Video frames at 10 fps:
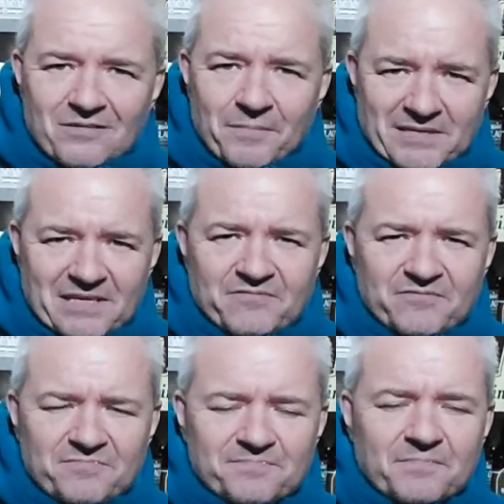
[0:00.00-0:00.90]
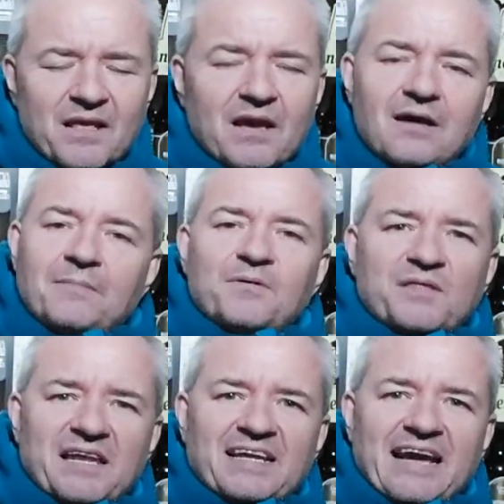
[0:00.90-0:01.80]
a bit different, but
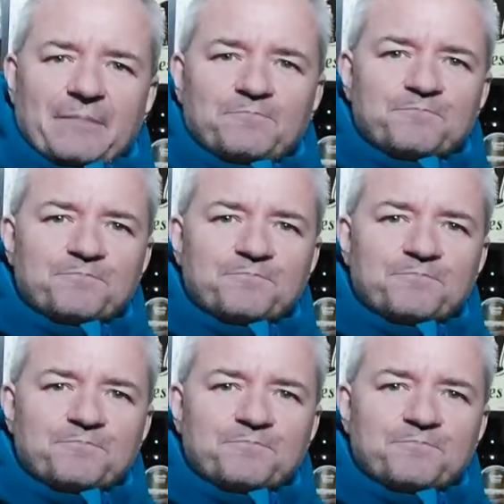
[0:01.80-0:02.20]
then again,